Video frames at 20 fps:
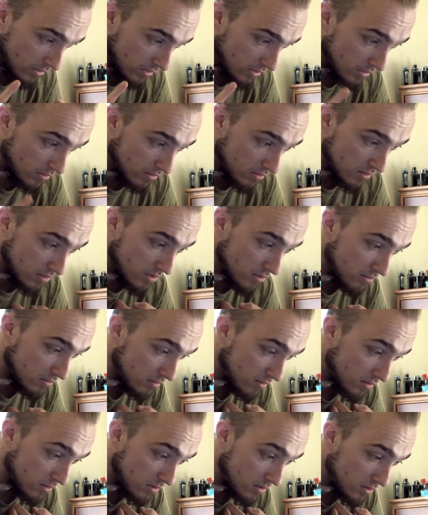And then
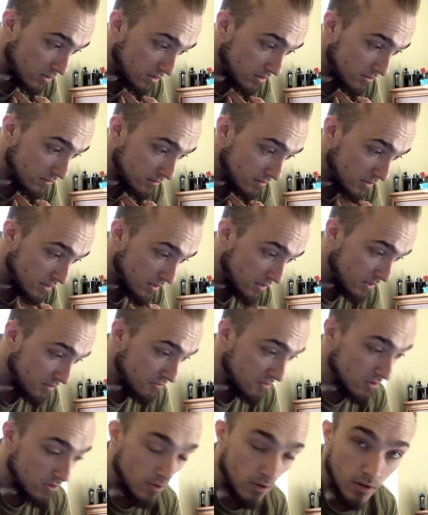another,
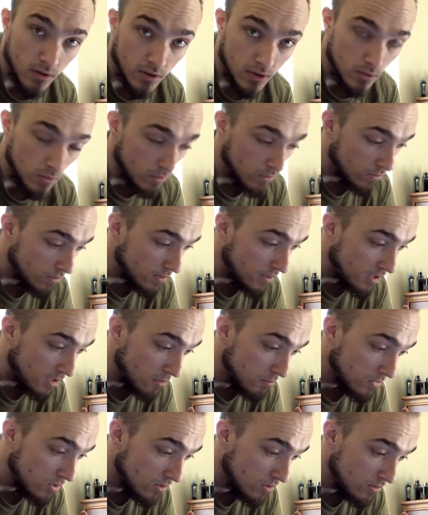if you're a hardcore
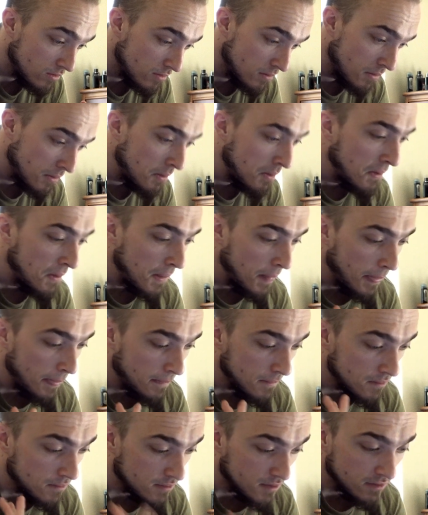gamer
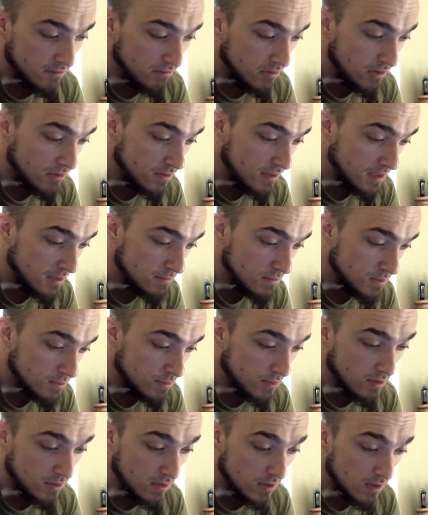and like video games,
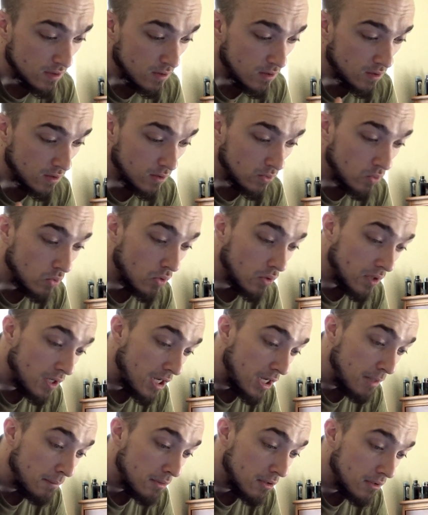but not a hardcore
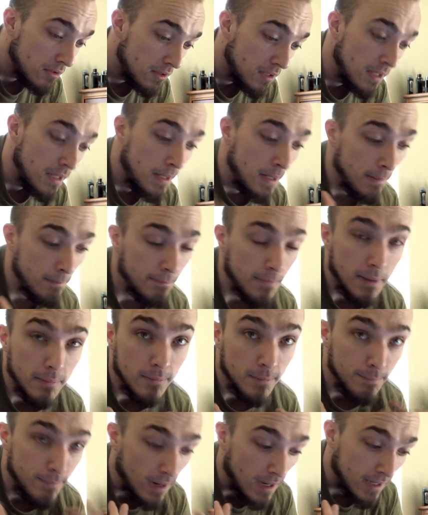gamer, maybe
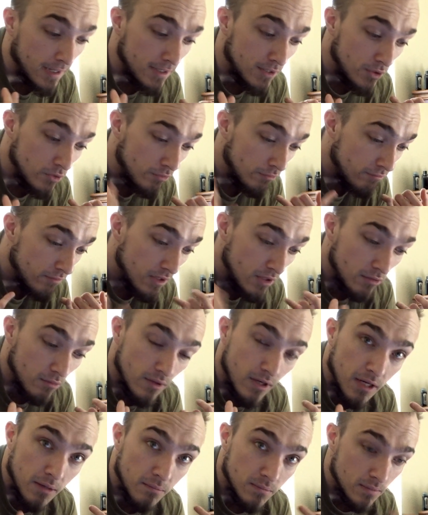buy a new video
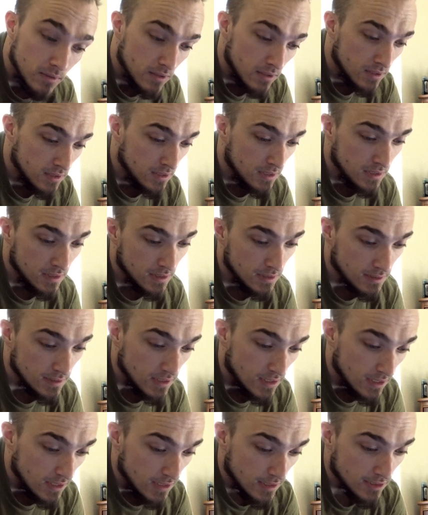game to
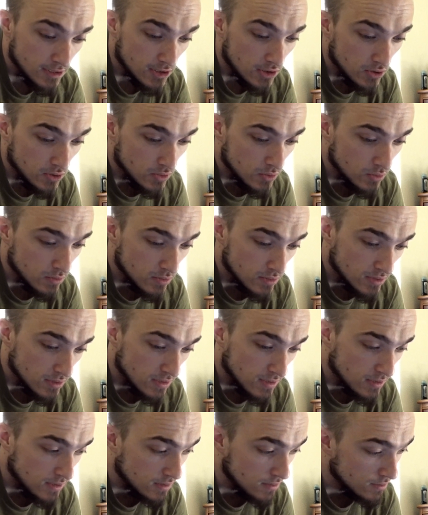get into
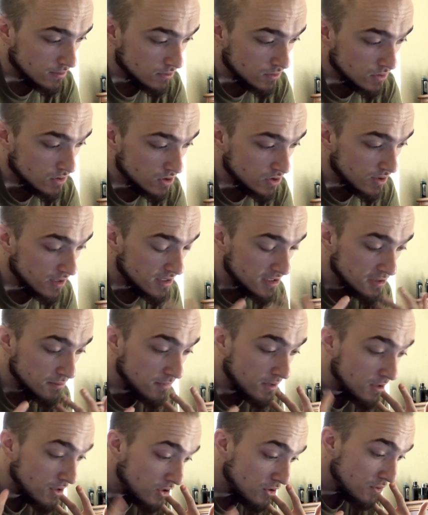and try
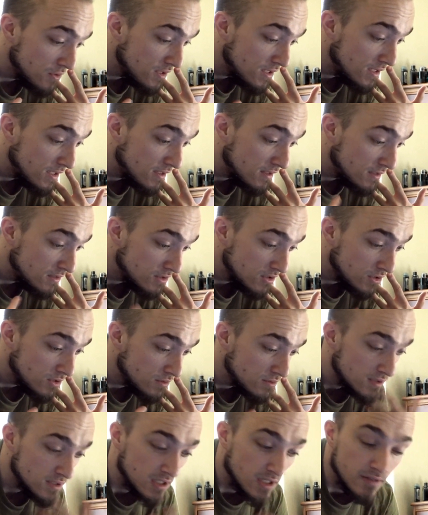something new to get into
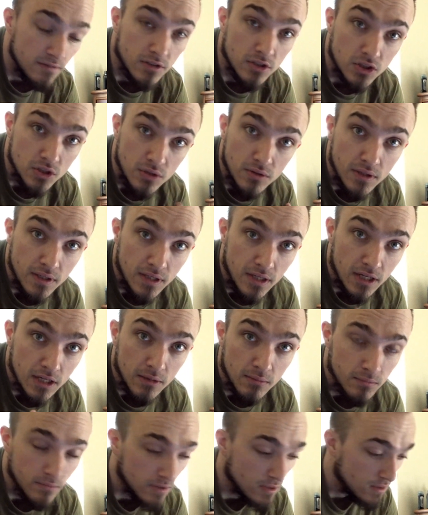instead of a shooting
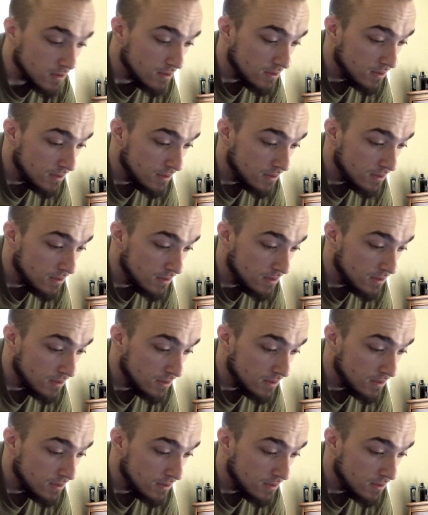game like